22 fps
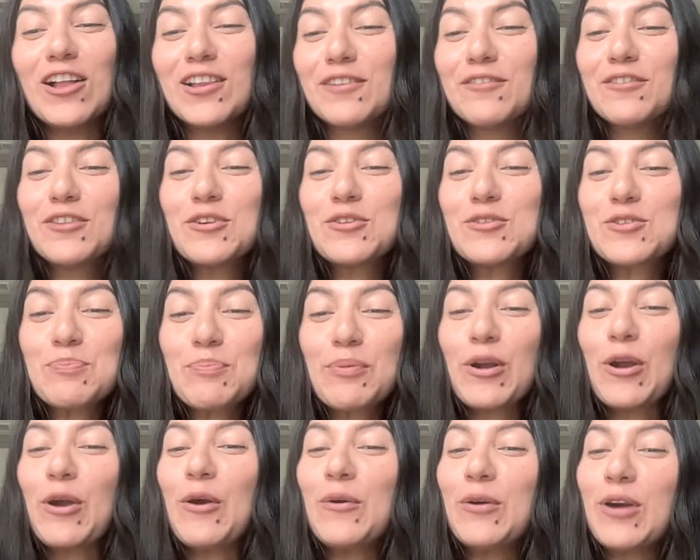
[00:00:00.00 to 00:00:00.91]
all of those
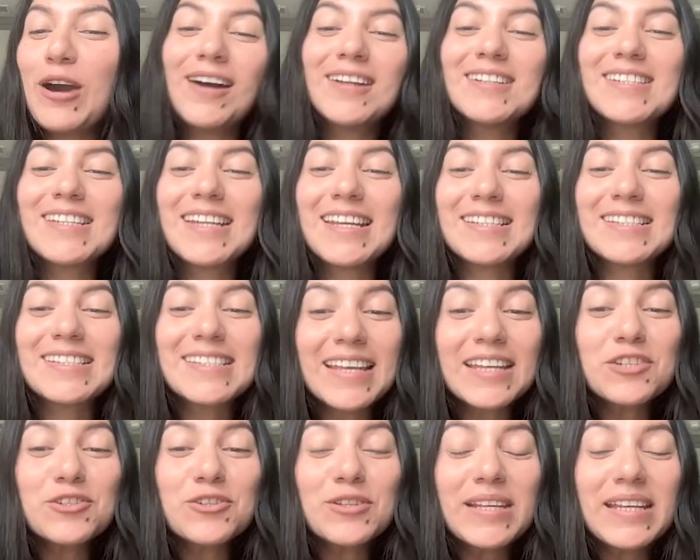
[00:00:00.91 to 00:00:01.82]
pro content
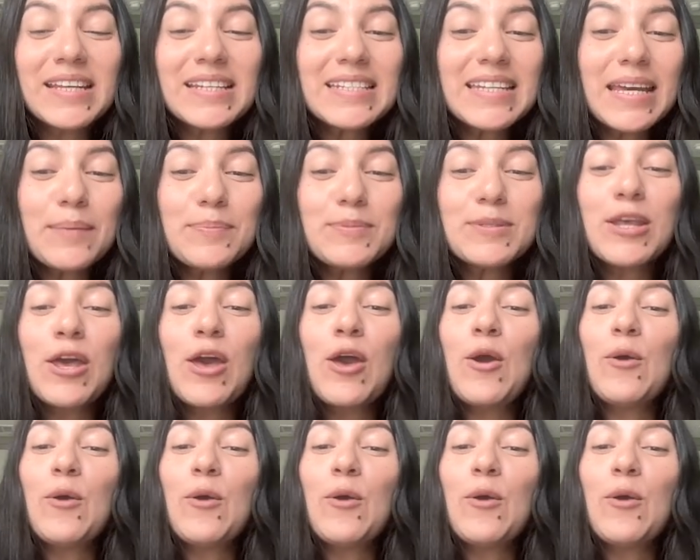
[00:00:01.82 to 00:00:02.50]
scheduling tips.